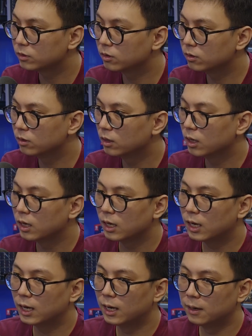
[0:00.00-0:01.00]
So
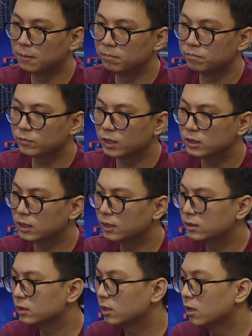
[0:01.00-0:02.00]

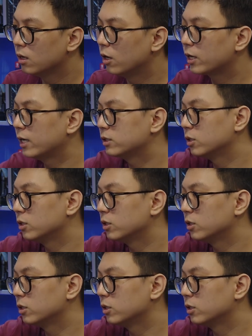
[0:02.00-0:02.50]
it's okay.